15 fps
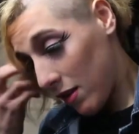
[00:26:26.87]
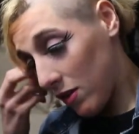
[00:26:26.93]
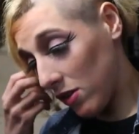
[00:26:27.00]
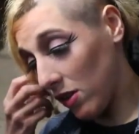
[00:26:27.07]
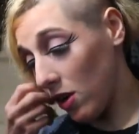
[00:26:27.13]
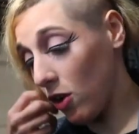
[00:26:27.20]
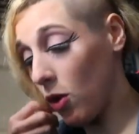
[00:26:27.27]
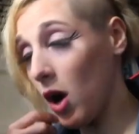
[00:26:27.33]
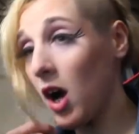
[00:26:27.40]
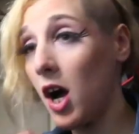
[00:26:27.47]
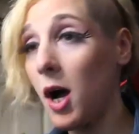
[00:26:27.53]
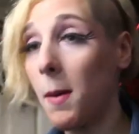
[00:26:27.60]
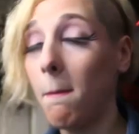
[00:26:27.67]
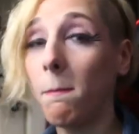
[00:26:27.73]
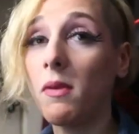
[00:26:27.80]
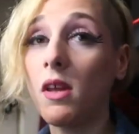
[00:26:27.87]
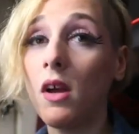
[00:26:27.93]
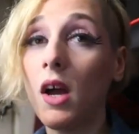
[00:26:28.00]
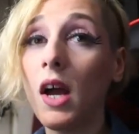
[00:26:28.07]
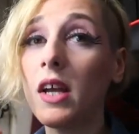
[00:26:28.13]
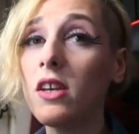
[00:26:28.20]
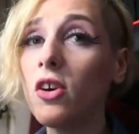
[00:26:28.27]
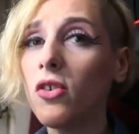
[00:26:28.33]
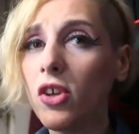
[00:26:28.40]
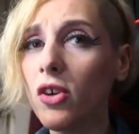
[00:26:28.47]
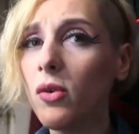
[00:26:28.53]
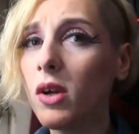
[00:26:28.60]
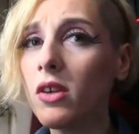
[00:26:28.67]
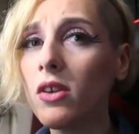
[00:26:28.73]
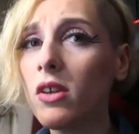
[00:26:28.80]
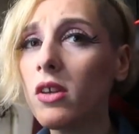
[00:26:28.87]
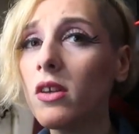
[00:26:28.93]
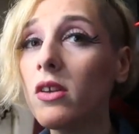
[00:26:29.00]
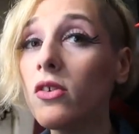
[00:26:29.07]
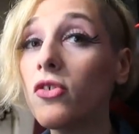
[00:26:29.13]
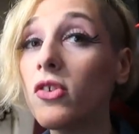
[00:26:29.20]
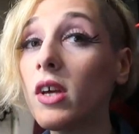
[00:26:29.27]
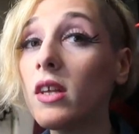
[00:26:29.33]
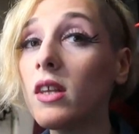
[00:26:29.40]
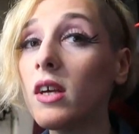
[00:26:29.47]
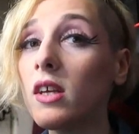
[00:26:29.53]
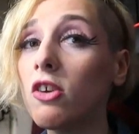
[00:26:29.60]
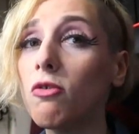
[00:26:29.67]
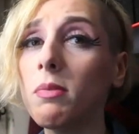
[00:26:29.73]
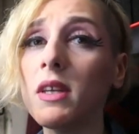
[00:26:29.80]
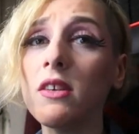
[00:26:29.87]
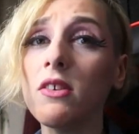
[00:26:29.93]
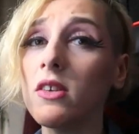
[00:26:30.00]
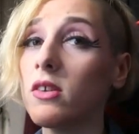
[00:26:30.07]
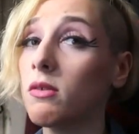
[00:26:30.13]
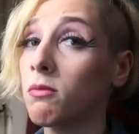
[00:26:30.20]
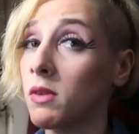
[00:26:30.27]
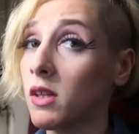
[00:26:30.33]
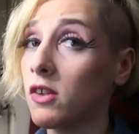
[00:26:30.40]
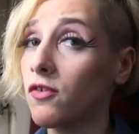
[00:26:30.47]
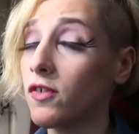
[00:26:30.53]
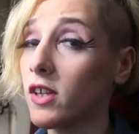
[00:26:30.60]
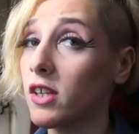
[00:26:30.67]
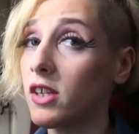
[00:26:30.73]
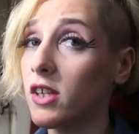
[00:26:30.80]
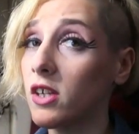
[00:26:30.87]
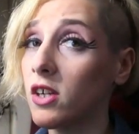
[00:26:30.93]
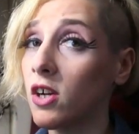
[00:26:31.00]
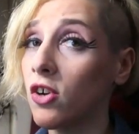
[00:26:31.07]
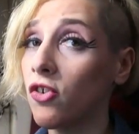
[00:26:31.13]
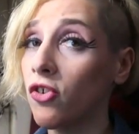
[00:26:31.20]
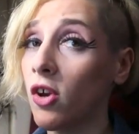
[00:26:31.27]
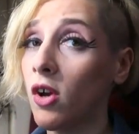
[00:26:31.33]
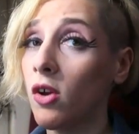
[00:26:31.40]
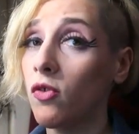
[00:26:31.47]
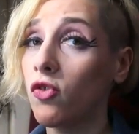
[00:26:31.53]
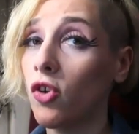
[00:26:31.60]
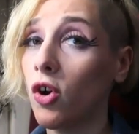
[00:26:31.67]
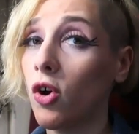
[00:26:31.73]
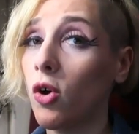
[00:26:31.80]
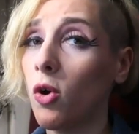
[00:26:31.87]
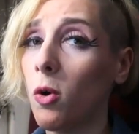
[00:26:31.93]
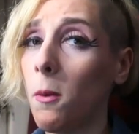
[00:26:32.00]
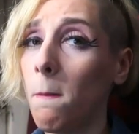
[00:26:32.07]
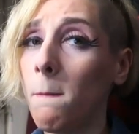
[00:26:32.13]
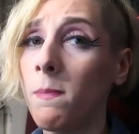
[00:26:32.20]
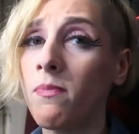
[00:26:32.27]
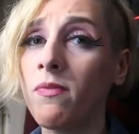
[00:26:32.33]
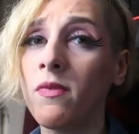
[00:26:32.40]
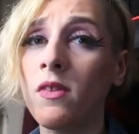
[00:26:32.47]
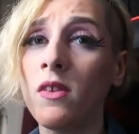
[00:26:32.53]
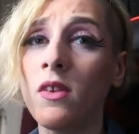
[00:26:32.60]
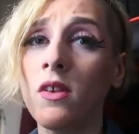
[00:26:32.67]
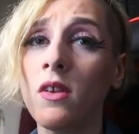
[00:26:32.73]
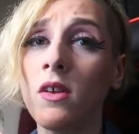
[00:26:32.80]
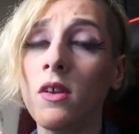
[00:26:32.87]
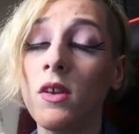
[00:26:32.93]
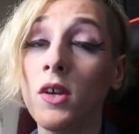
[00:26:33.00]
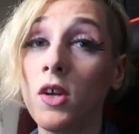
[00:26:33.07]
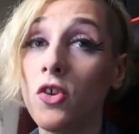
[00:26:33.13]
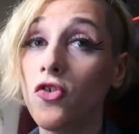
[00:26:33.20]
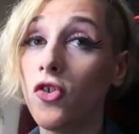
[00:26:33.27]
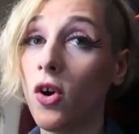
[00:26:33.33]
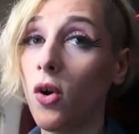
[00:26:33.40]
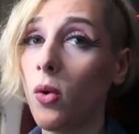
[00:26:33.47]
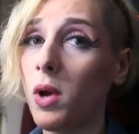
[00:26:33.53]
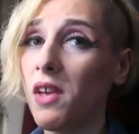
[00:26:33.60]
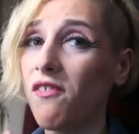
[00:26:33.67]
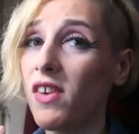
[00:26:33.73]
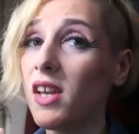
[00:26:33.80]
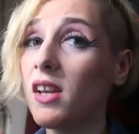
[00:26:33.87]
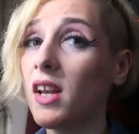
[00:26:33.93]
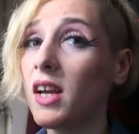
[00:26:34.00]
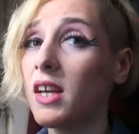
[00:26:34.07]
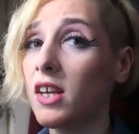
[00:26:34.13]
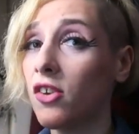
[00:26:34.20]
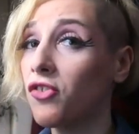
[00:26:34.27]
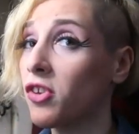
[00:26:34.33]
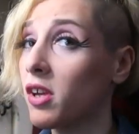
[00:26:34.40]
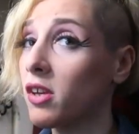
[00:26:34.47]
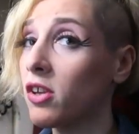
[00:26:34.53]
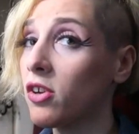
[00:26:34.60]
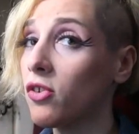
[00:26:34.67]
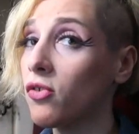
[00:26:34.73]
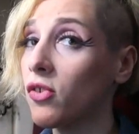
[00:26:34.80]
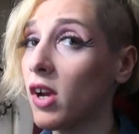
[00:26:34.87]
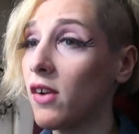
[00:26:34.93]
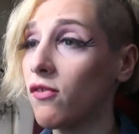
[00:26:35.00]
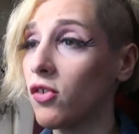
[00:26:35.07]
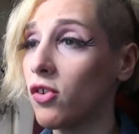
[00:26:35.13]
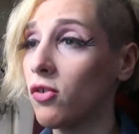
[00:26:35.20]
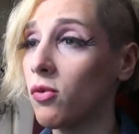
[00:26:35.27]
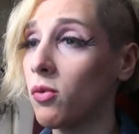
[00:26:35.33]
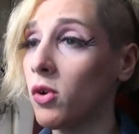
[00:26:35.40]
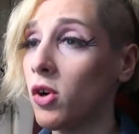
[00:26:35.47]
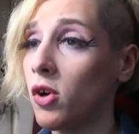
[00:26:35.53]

So, I know you said that you've been dealing with this for years, so if it, continues after,